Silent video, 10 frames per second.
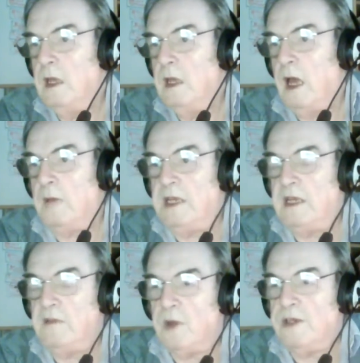I
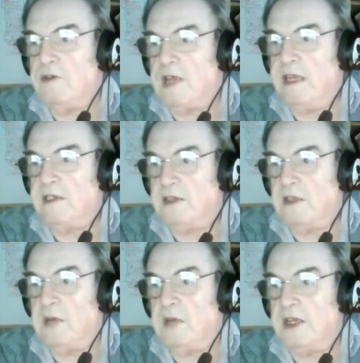mean, when you get into
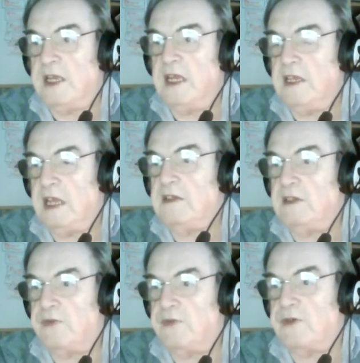the money, that
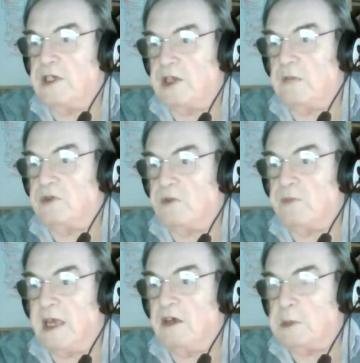3 subs will
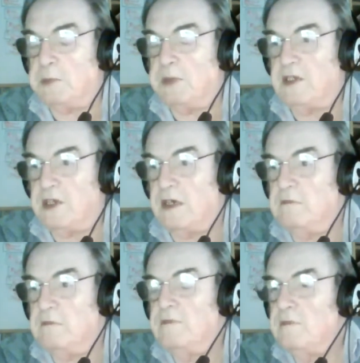pay off big
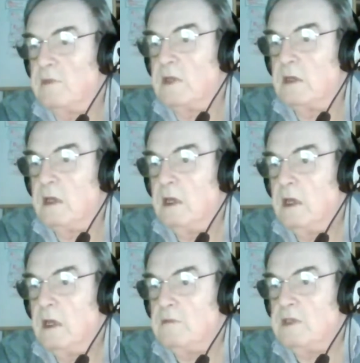time.
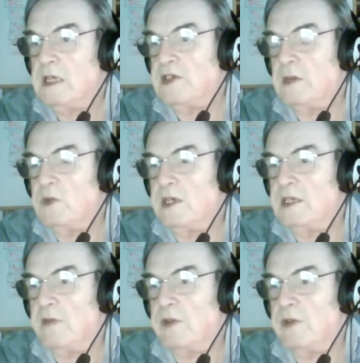But that's some way
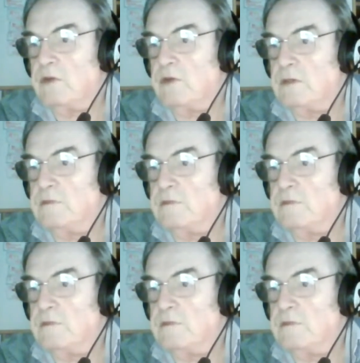down the road.